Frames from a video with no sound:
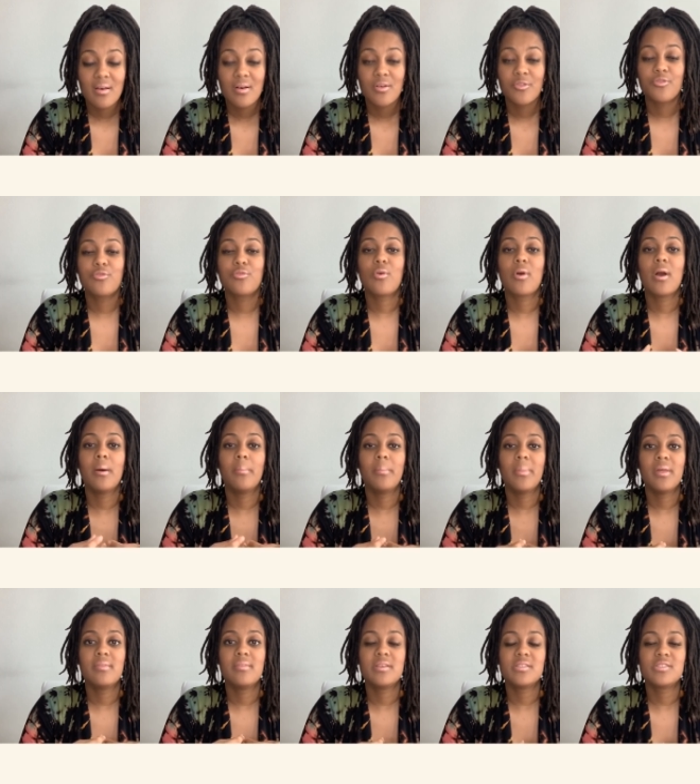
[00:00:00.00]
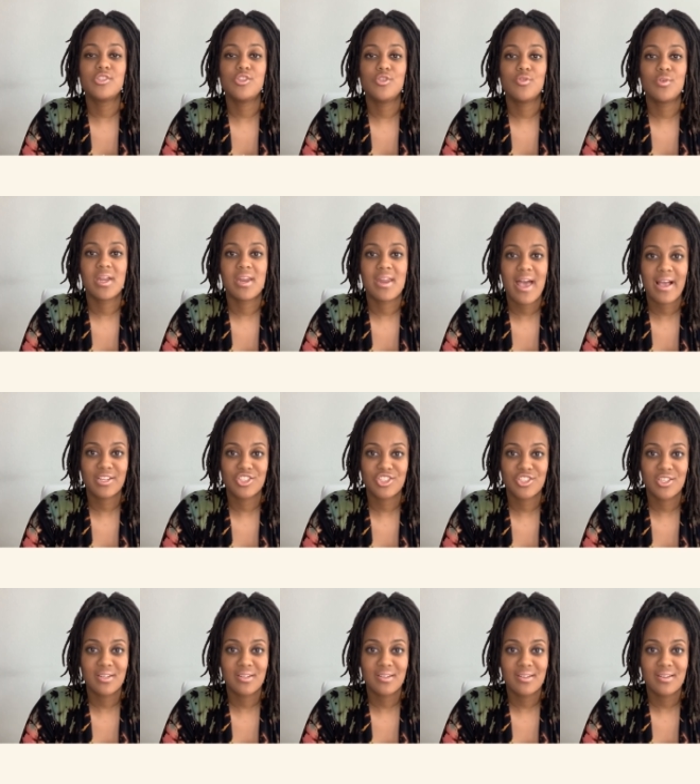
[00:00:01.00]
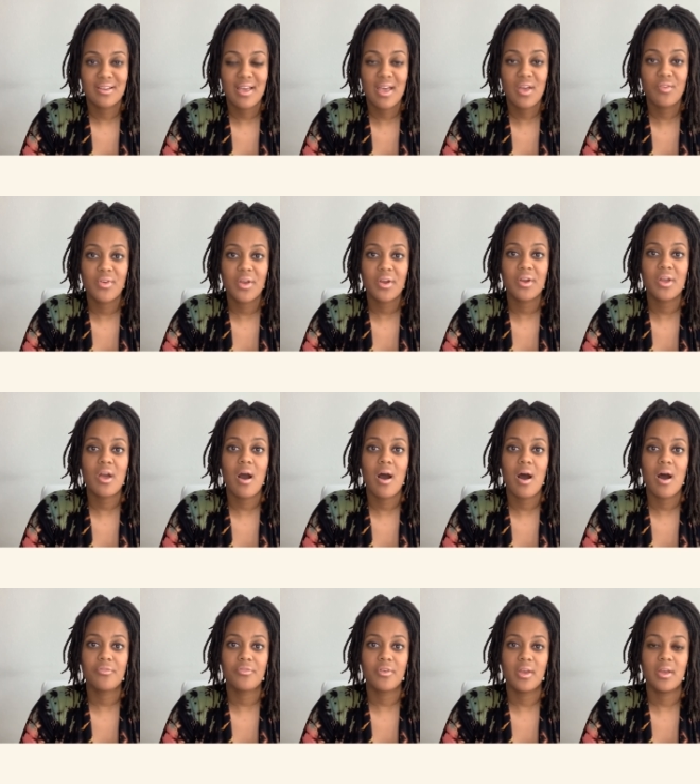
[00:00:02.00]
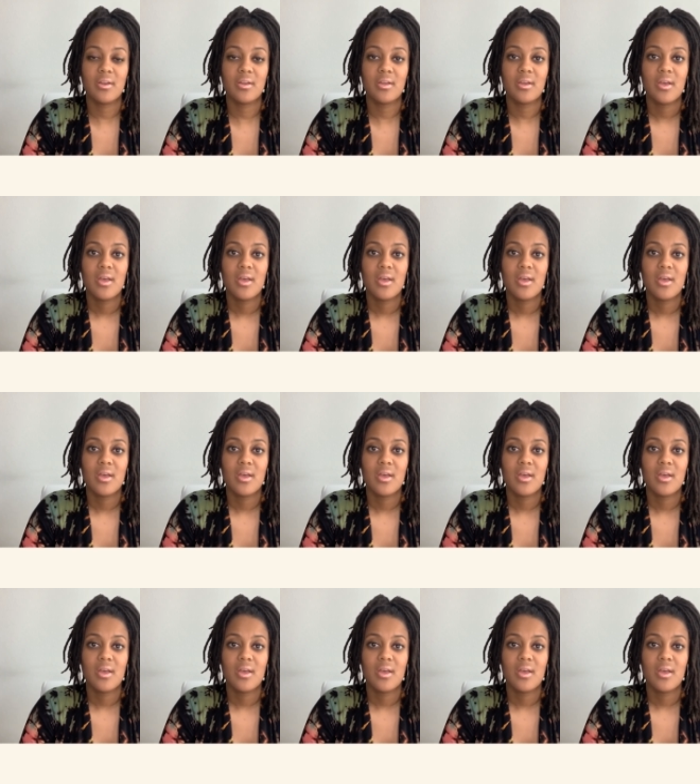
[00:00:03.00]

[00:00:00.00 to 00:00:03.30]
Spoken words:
from this new connection. And very often,